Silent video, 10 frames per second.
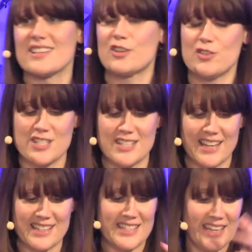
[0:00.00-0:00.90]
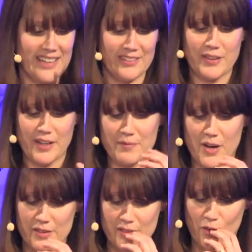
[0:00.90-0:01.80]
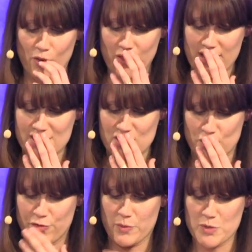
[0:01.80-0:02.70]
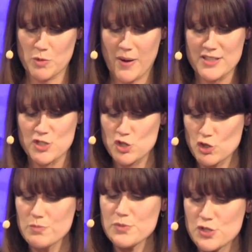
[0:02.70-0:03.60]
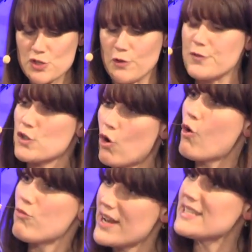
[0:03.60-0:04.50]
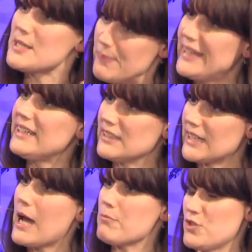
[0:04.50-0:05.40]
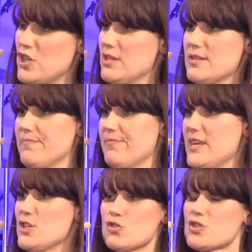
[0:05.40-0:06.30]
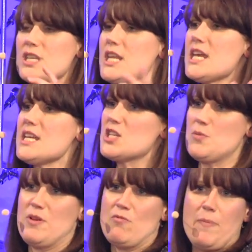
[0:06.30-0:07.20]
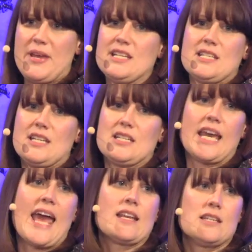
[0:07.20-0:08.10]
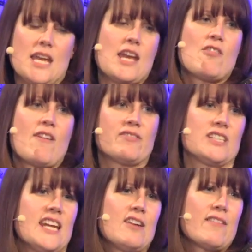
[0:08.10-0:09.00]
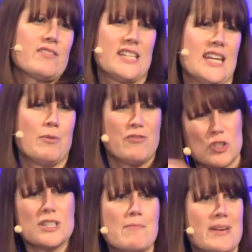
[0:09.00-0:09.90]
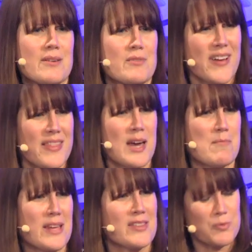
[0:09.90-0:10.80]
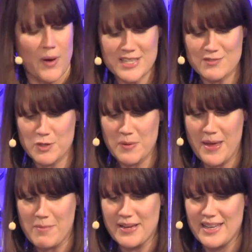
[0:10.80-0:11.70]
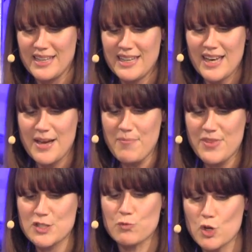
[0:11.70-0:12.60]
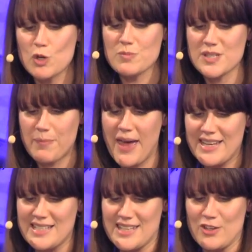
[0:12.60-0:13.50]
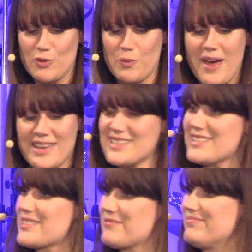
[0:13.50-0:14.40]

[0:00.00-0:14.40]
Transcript: and Christianity and, um, and all that stuff that we talk about. And some stuff's already been captured. It doesn't need to be repeated again year after year after year. We've done that bit, we've had that bit, there's ways of doing that bit. Um, there's room to paint in other ways.